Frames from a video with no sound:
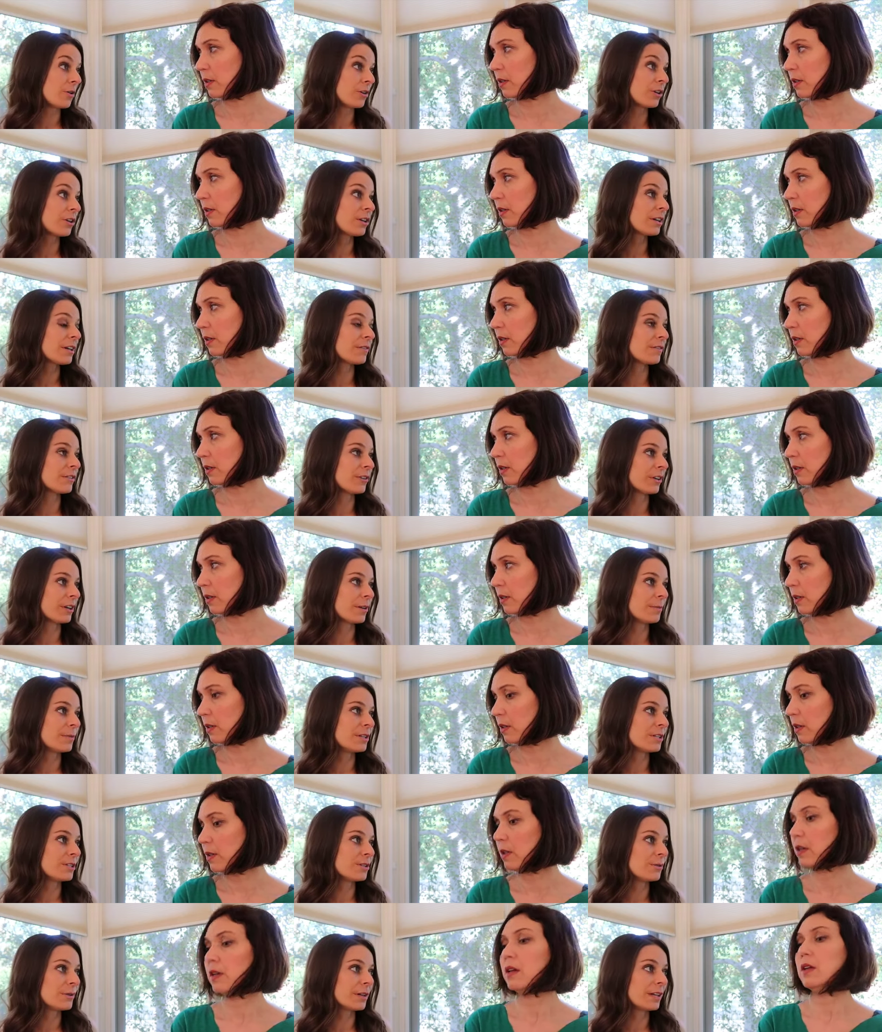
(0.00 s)
Speaker 1: yogurt if you're going
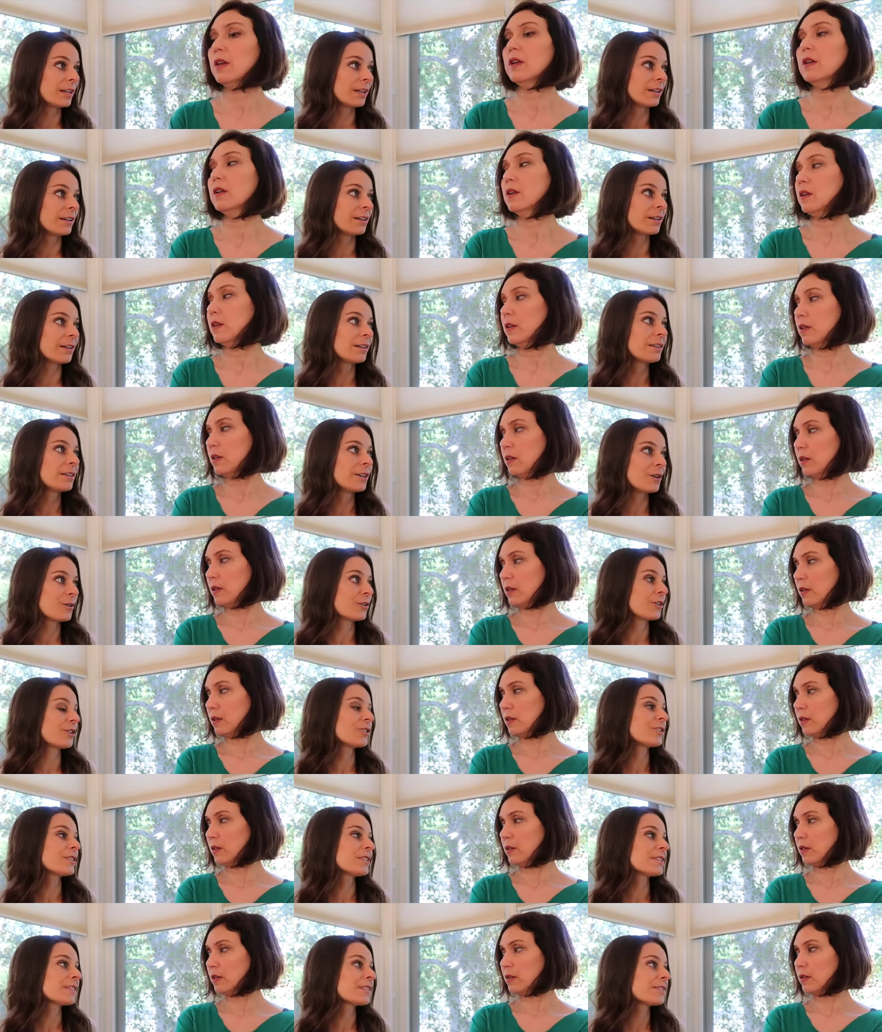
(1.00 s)
to be doing
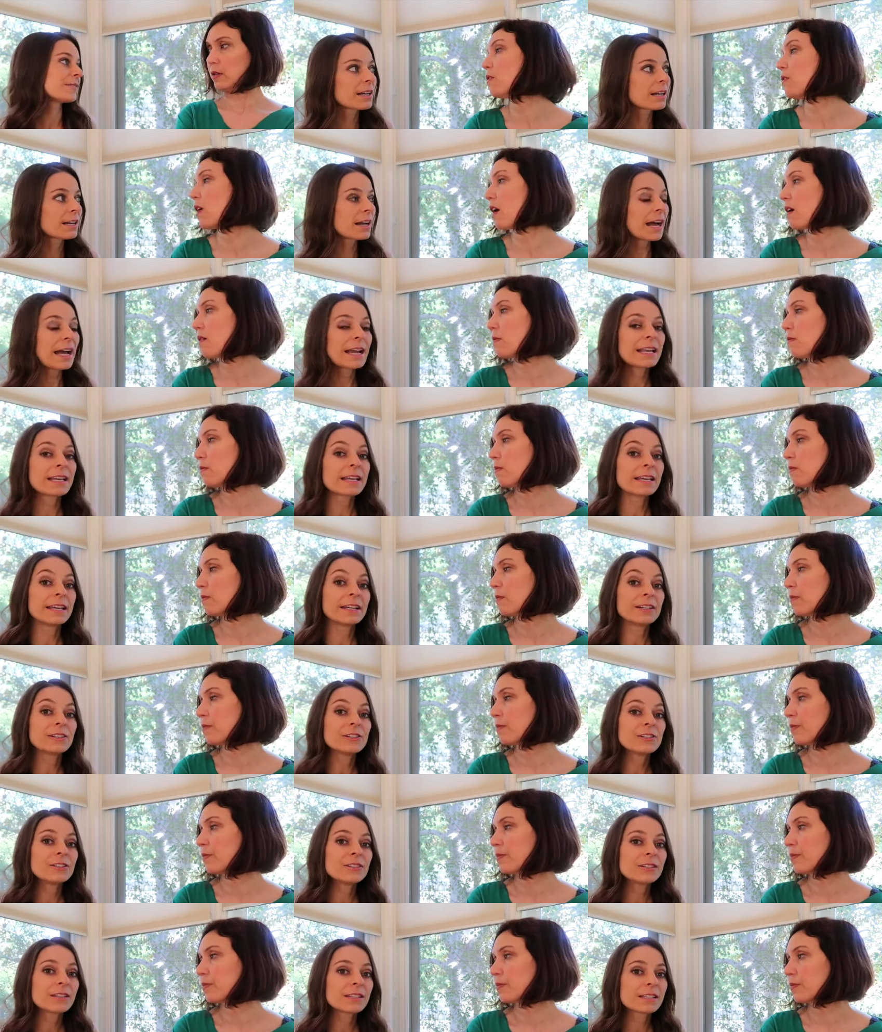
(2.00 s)
yogurt. The Kite
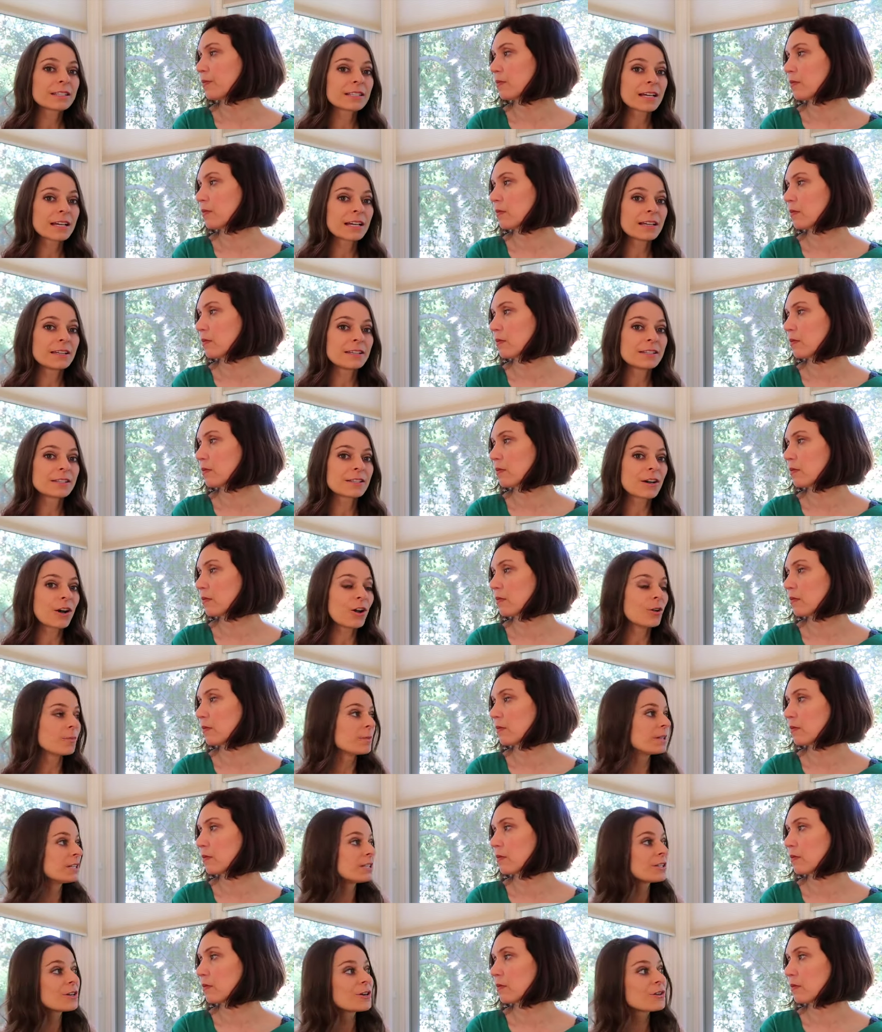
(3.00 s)
Hill does
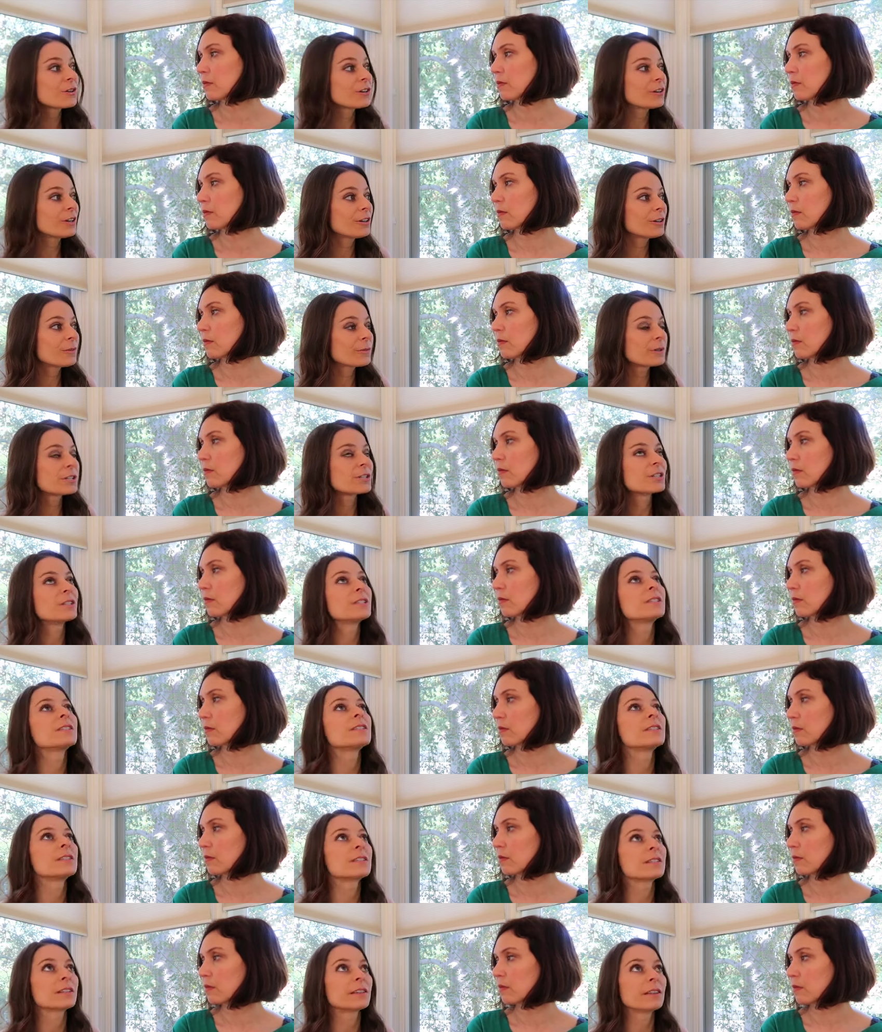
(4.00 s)
almond yogurt, which is
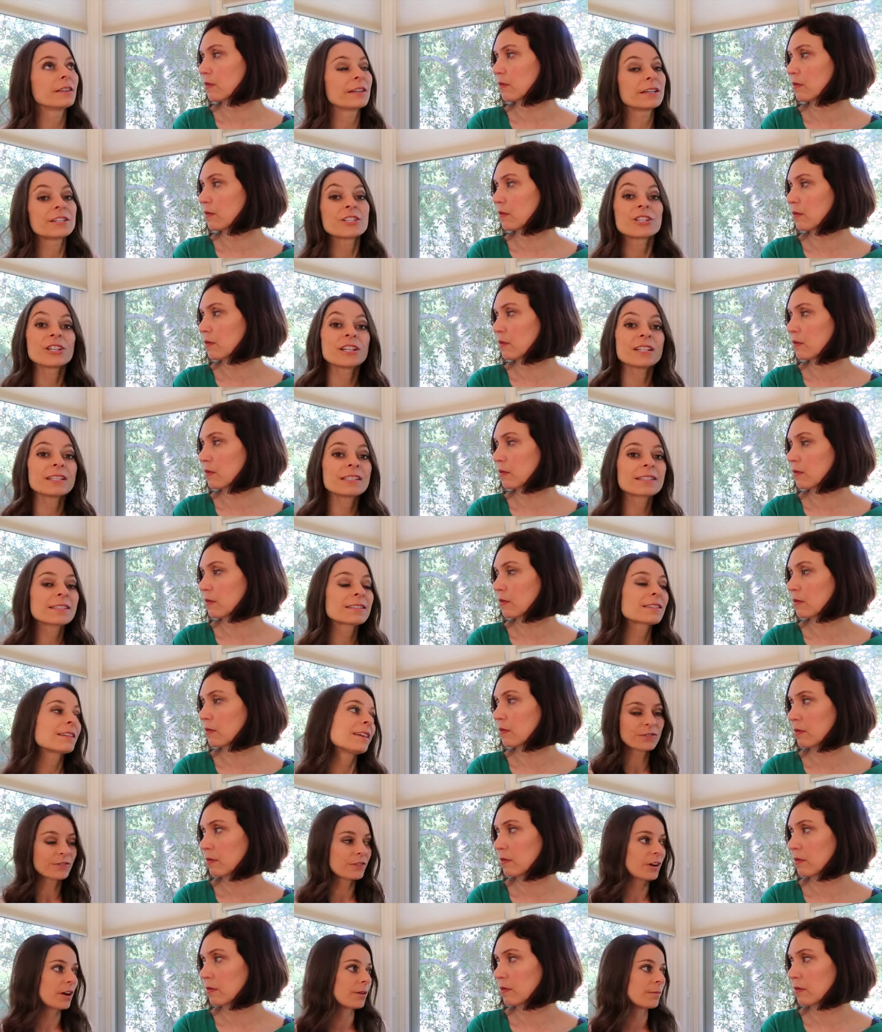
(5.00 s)
delicious
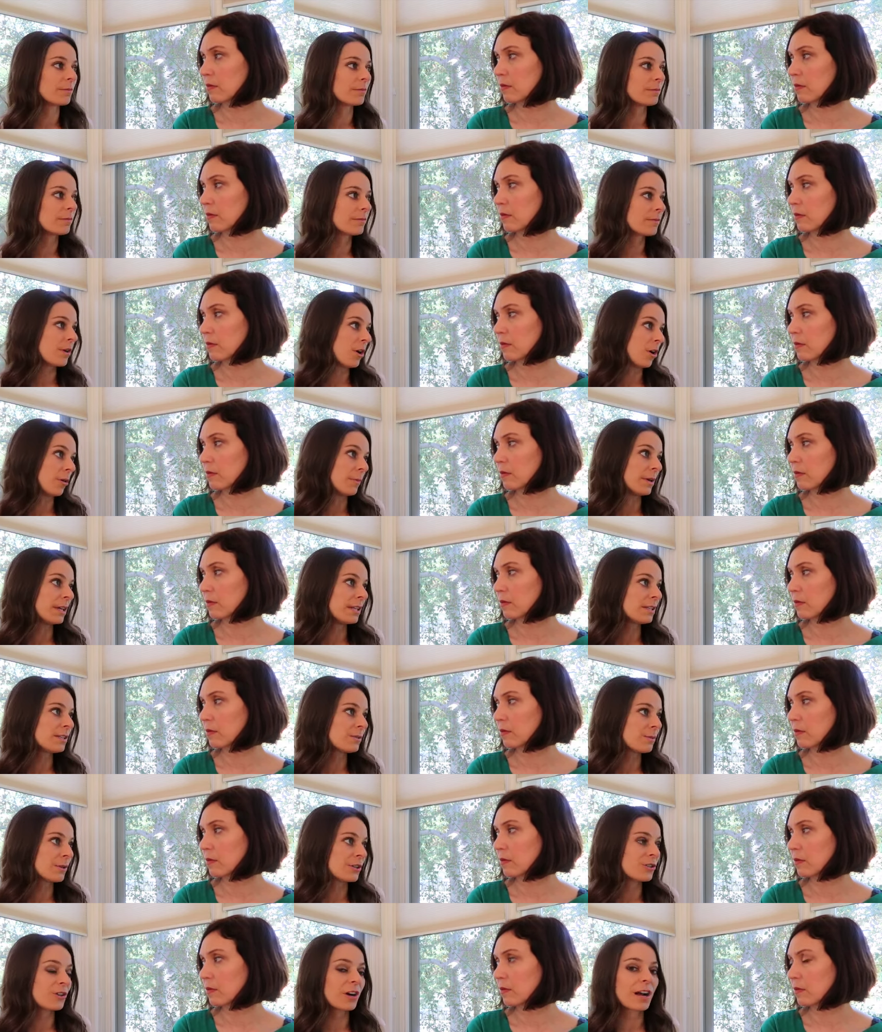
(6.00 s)
from
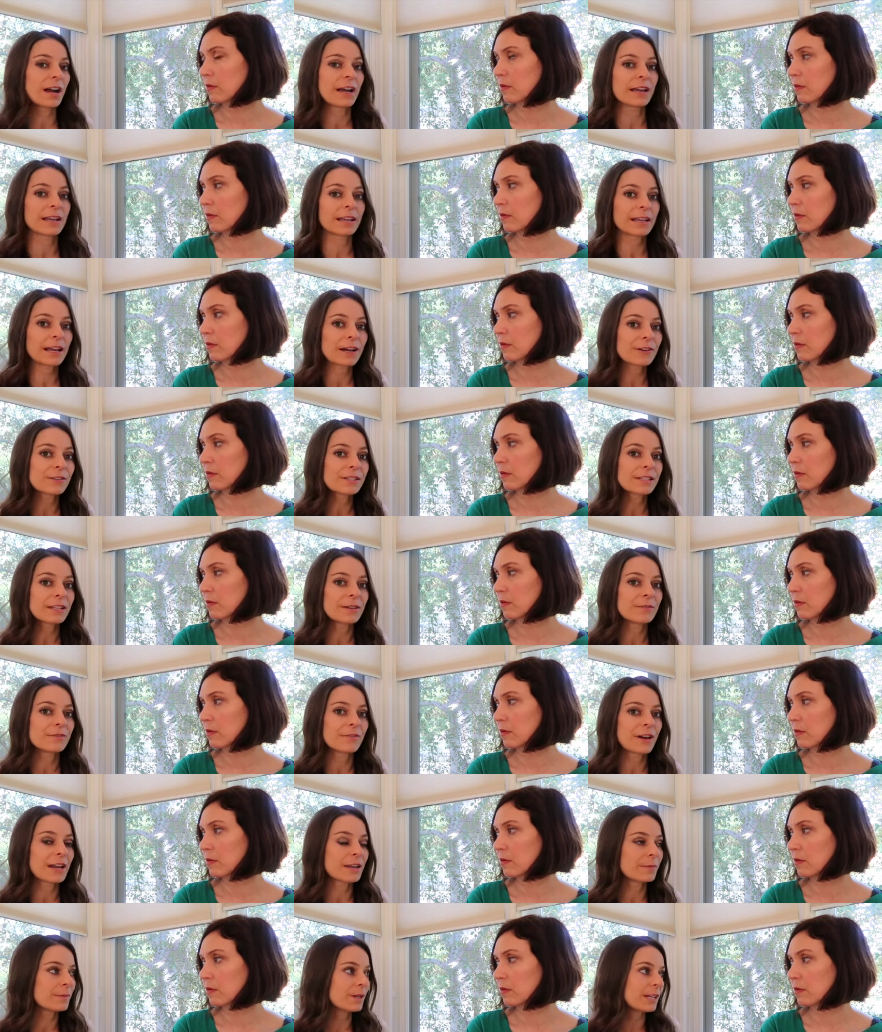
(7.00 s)
almonds, which are high in calcium,
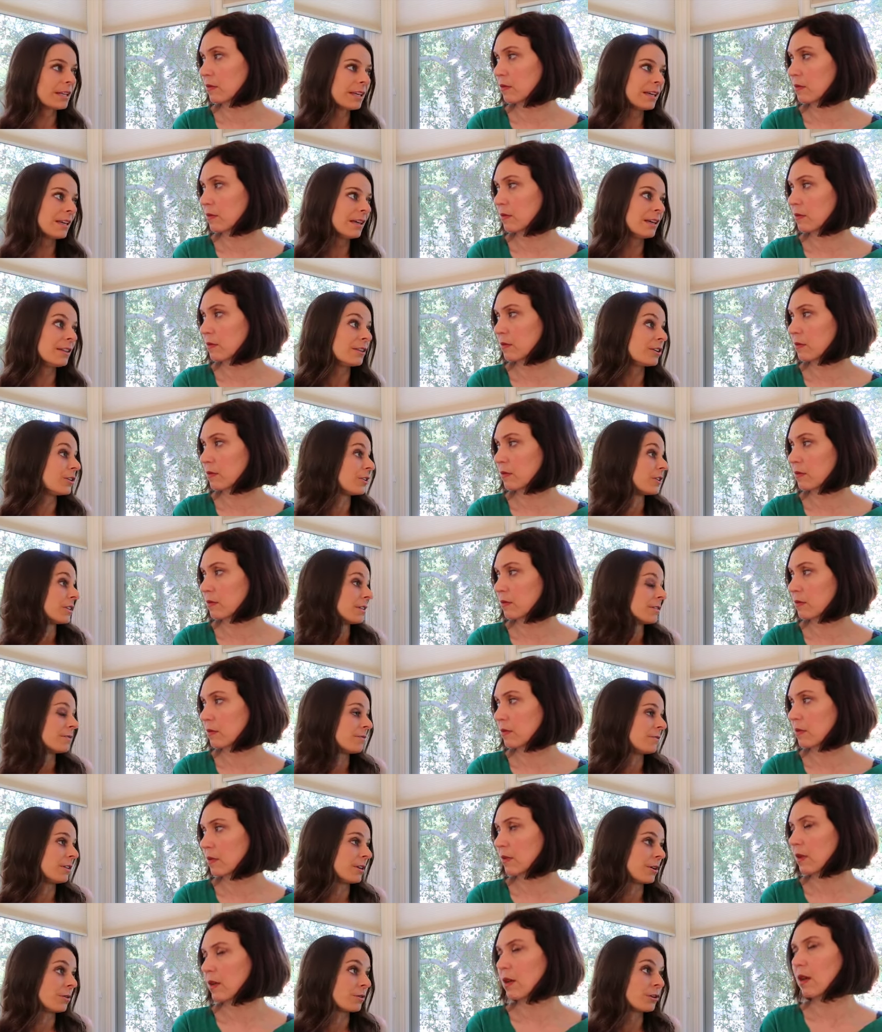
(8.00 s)
vitamin E, the good,
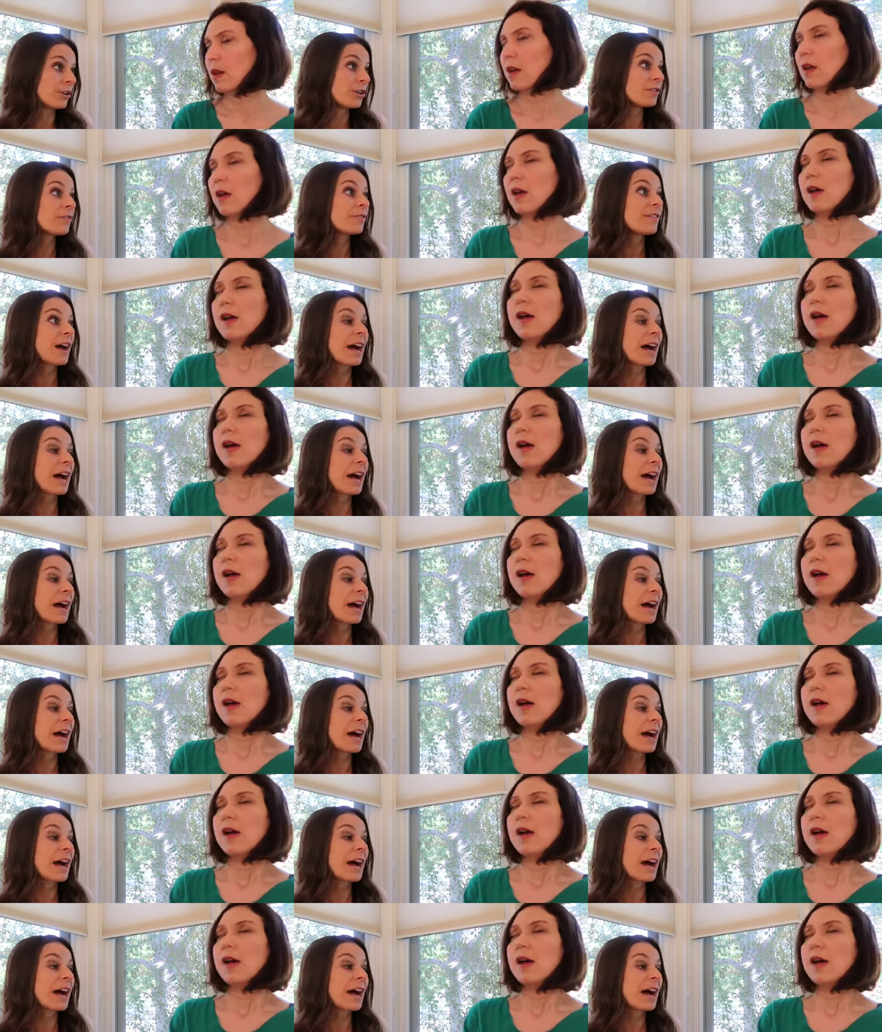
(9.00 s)
you know, good